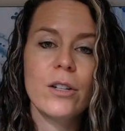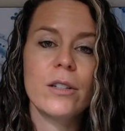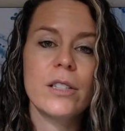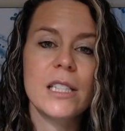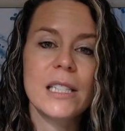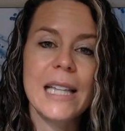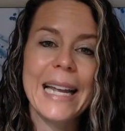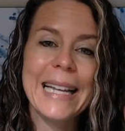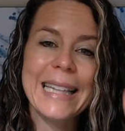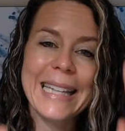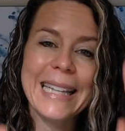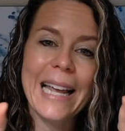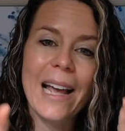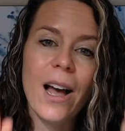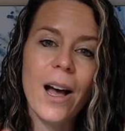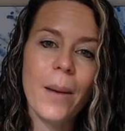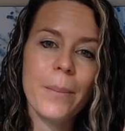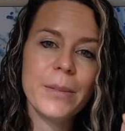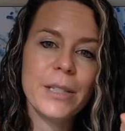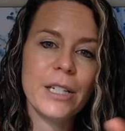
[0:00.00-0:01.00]
slightly
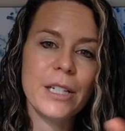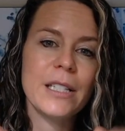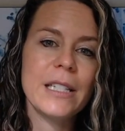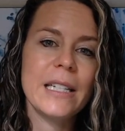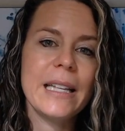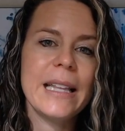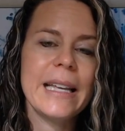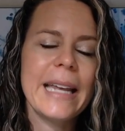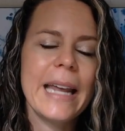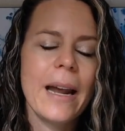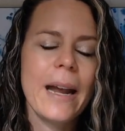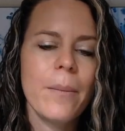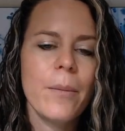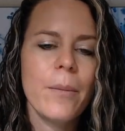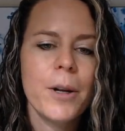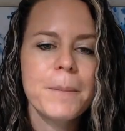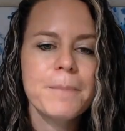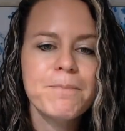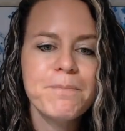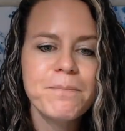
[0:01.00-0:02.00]
up to see the
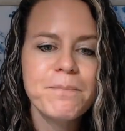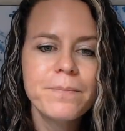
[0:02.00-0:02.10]
camera.